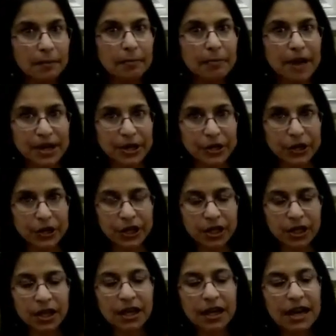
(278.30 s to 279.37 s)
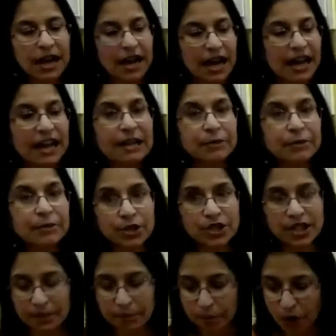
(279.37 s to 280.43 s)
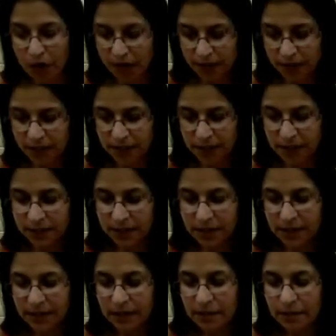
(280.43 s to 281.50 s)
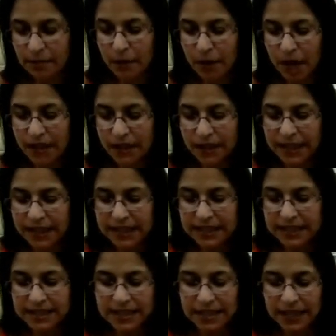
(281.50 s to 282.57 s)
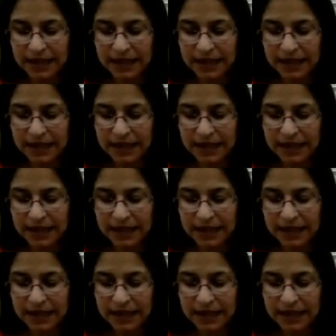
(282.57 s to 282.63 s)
butter. I'm using broth. Broth is